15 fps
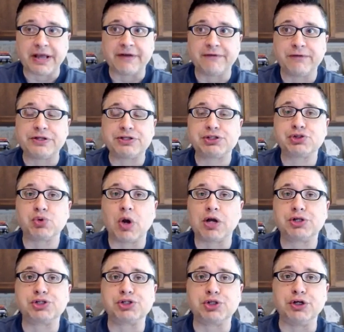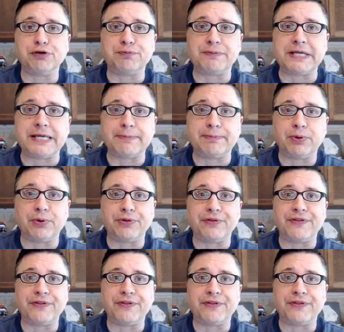every structure of people,